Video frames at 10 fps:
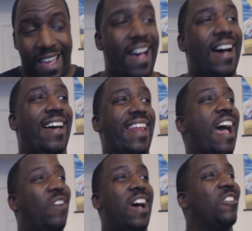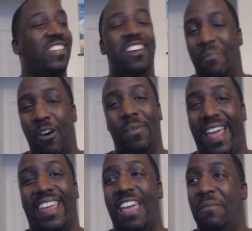that was a good moment.
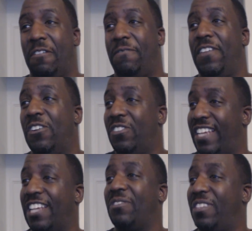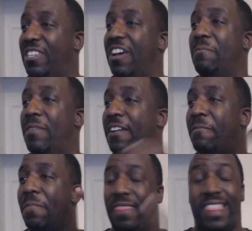That gave me the feels. That's what's up.
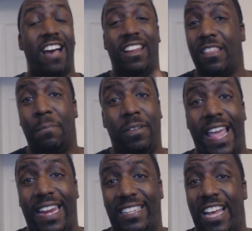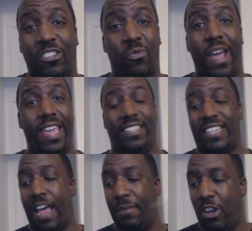But now that the planning's out the way, it's
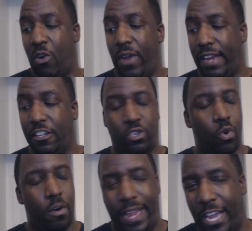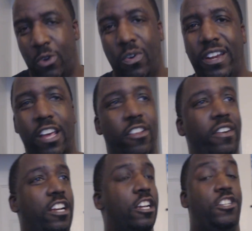time to go in to storm Deku. Another
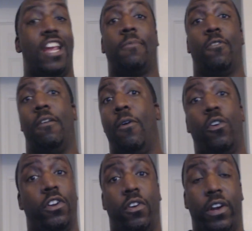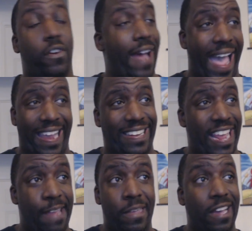good chapter of Boku no Hero
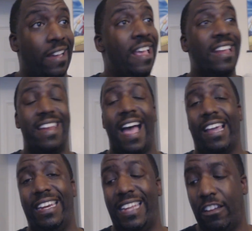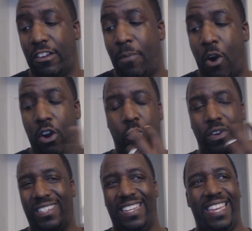Academia, knocking it out the park
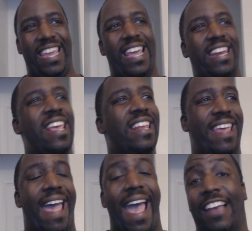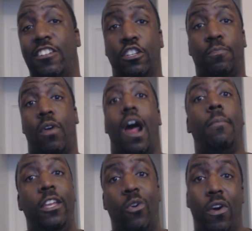once again. The action's
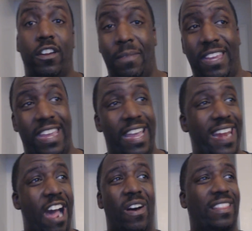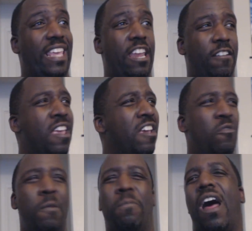probably going to begin now. I think
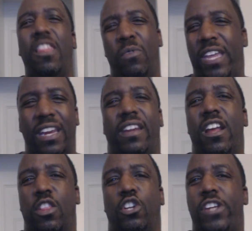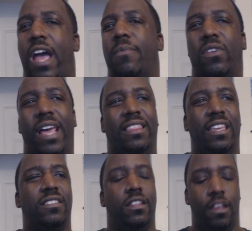we probably will get another chapter like
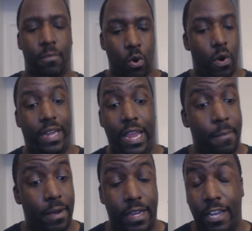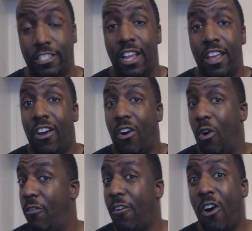this of them going in, because
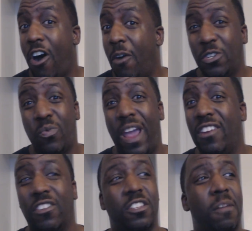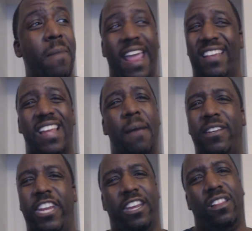Overhaul was waiting on somebody. It's not
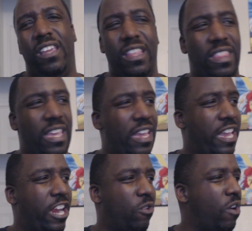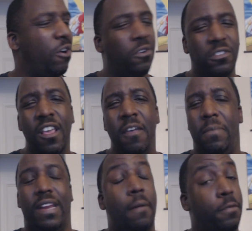particularly the heroes,
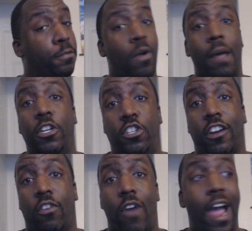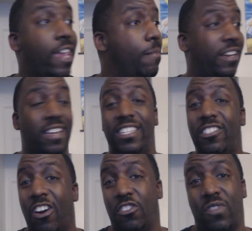but it's probably Shigaraki, because he
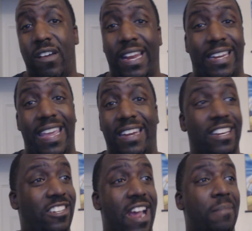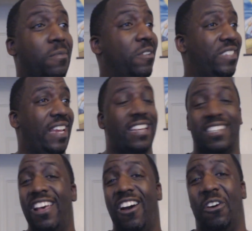turns around at the end of the chapter and
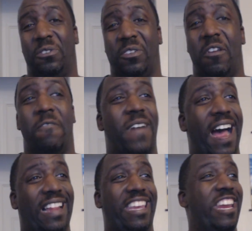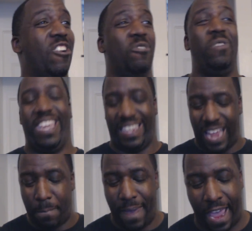says, oh, so you're finally here. And we get
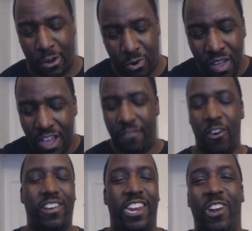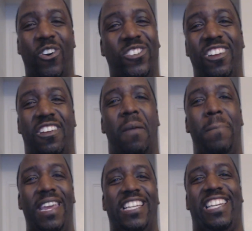that panel of all the heroes looking
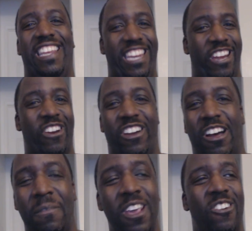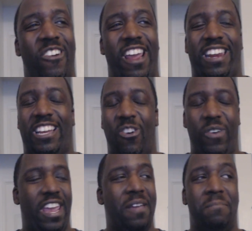beastly, geared up, ready to
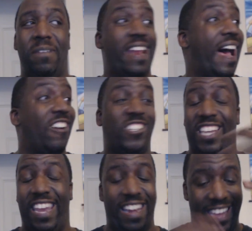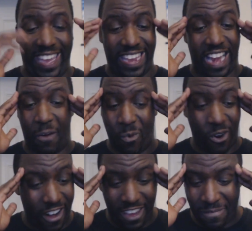go in. But I'll say it again, I'm
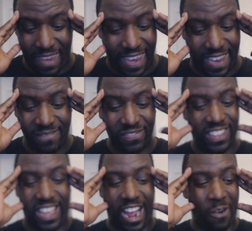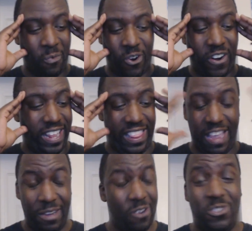worried, man. I'm worried.
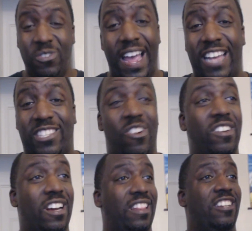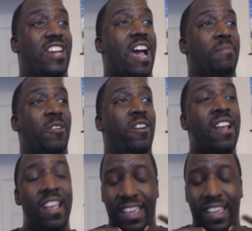Let me know what you guys thought of the chapter.